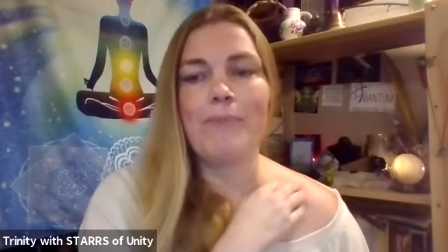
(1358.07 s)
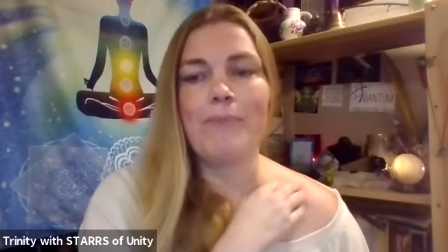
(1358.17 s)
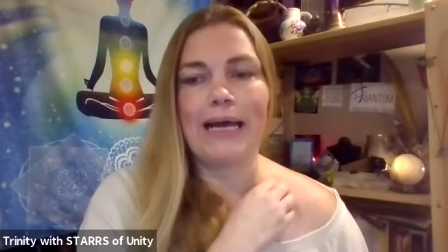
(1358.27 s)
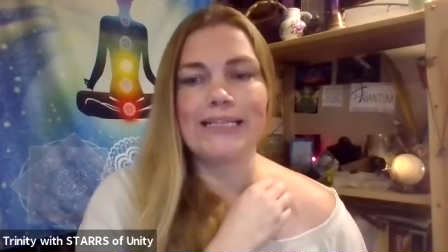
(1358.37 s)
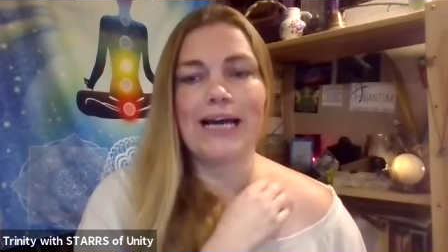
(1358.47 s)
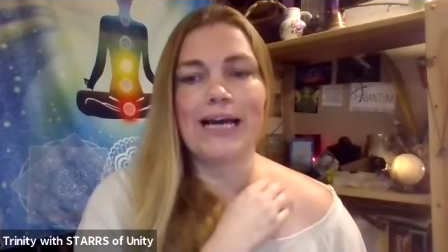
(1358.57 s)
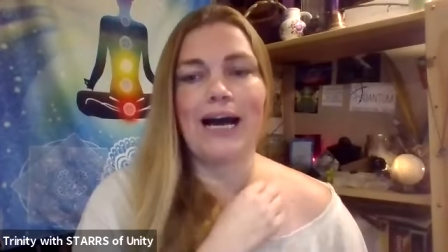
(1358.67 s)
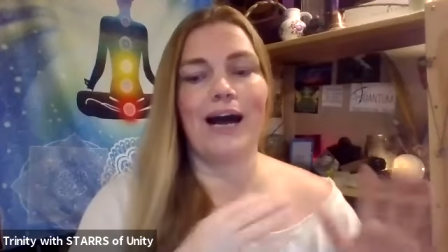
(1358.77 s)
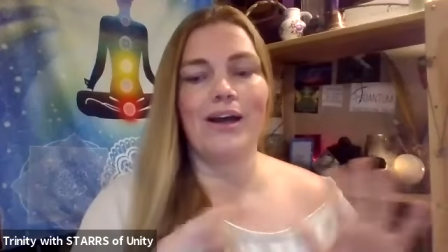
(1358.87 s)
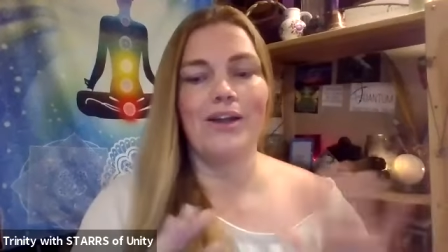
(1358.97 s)
But
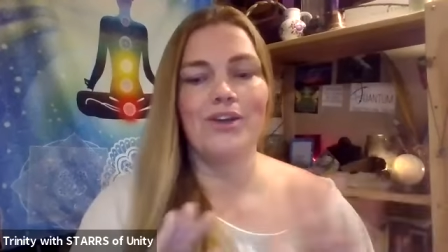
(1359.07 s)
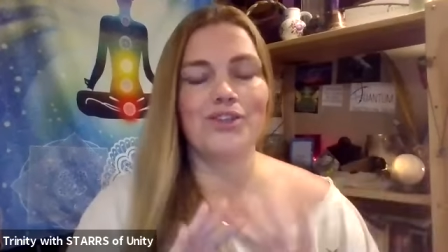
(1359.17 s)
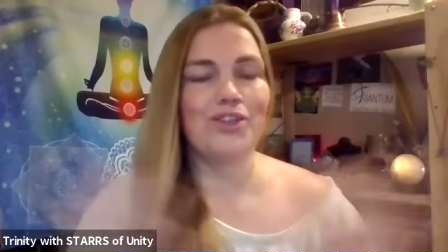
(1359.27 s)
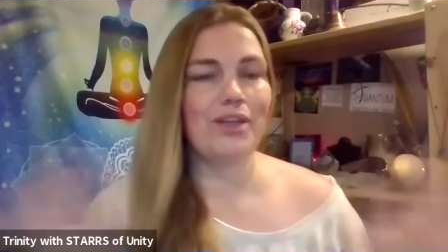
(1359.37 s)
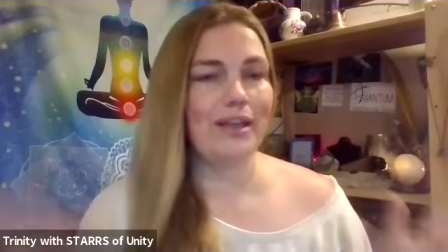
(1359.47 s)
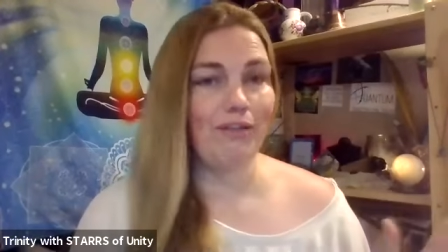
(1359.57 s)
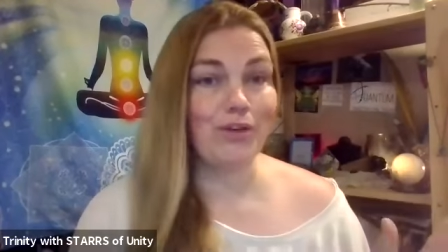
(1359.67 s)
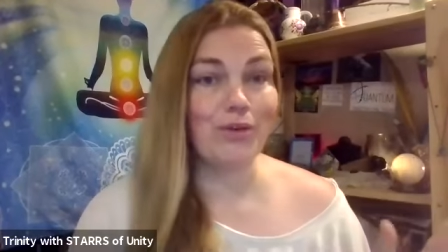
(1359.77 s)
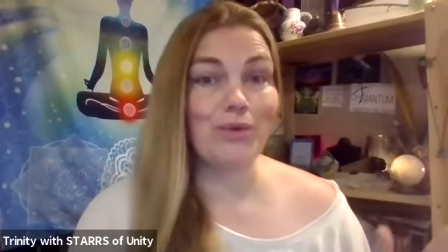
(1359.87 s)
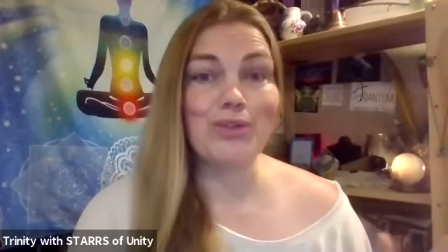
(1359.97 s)

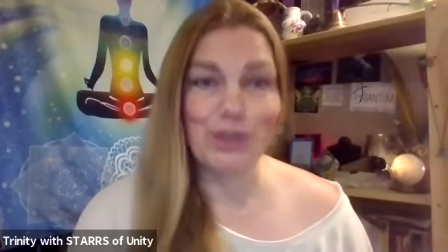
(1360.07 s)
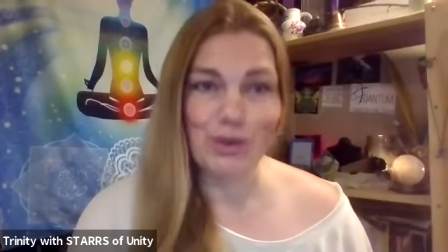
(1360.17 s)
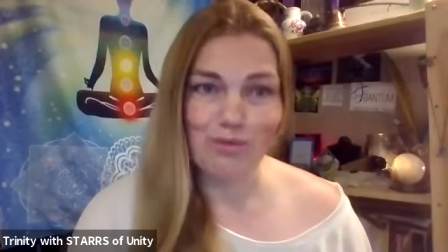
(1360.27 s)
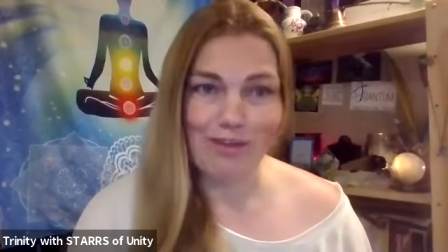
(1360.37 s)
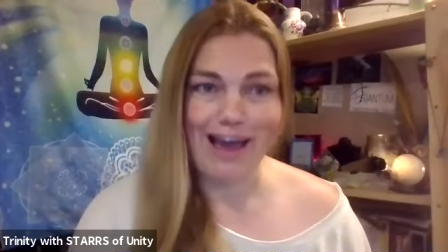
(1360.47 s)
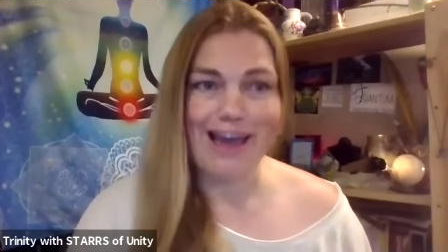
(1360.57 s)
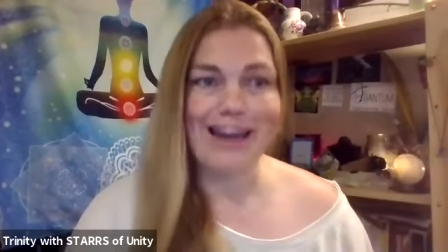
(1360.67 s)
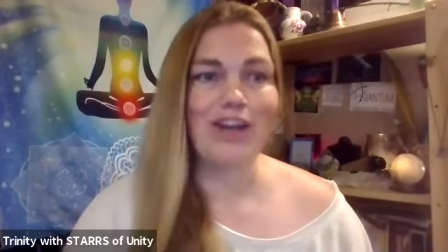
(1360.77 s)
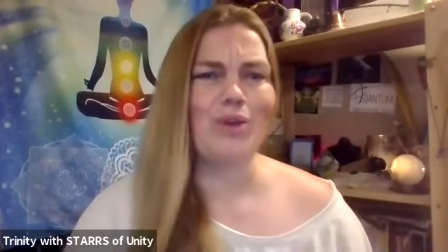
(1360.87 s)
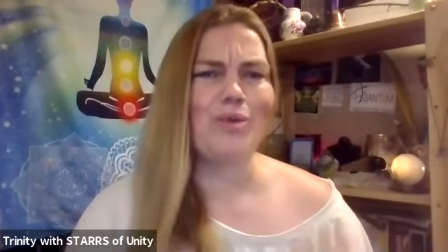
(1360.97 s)
if you do that
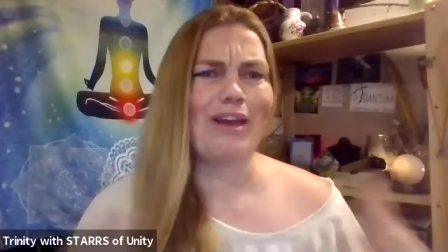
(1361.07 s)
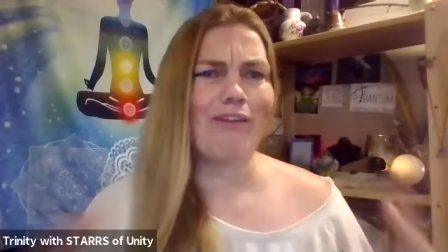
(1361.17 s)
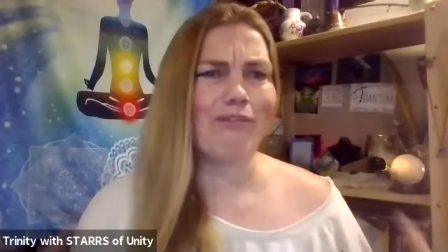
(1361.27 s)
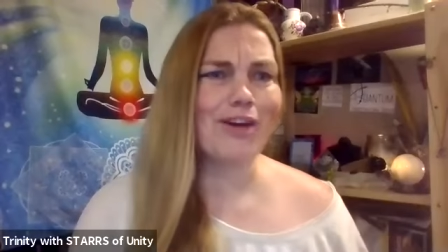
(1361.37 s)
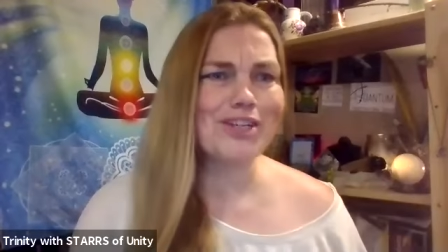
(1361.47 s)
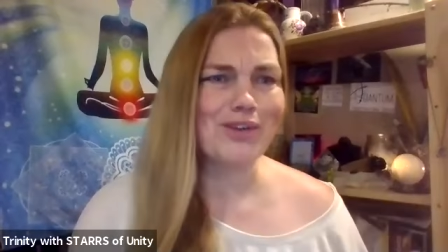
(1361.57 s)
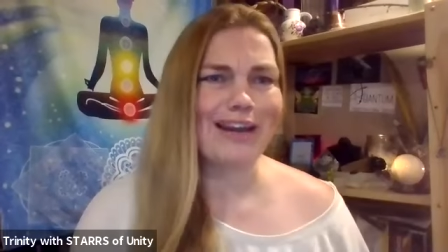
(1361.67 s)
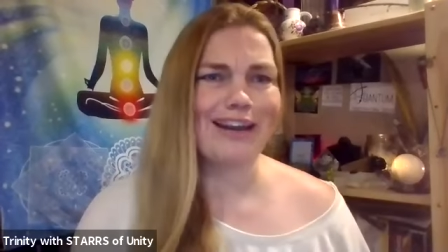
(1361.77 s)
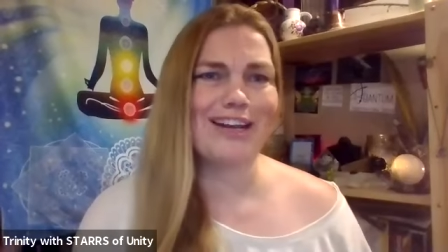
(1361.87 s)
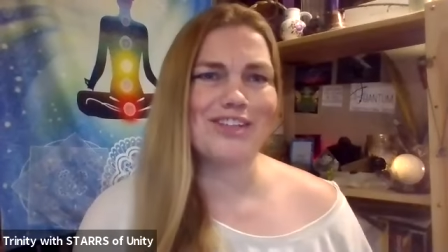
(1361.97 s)
and you get
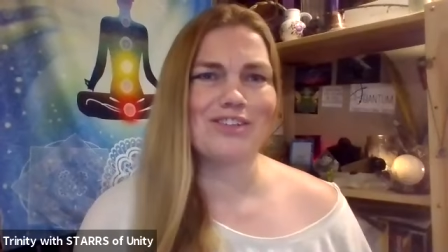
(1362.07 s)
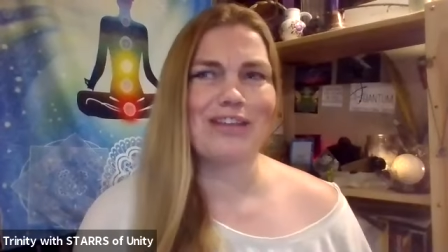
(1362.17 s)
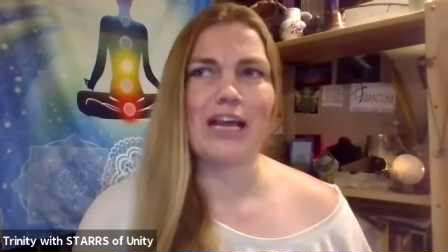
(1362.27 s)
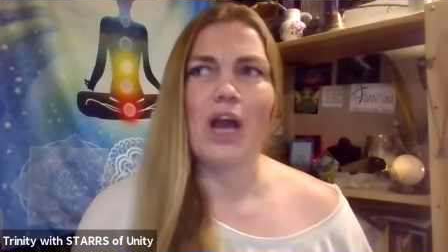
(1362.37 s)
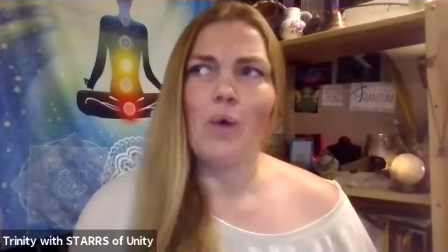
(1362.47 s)
frustrated because you're like,